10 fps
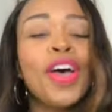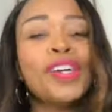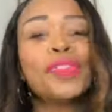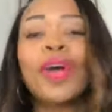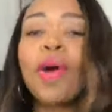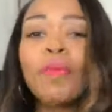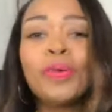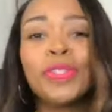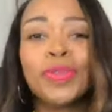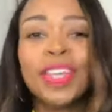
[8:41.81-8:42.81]
So I hope you
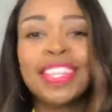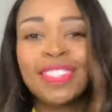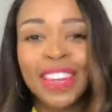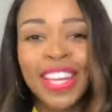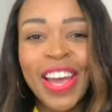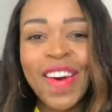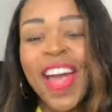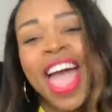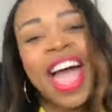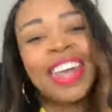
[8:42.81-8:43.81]
enjoyed this video,
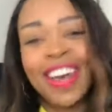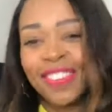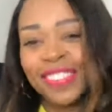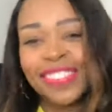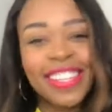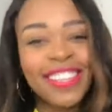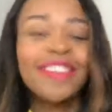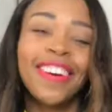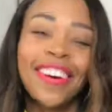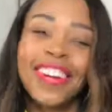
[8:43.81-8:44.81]
and I will see you
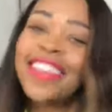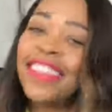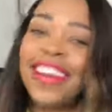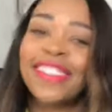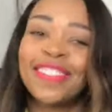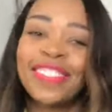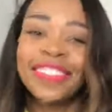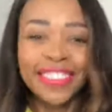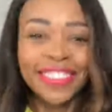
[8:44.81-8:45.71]
on the next one.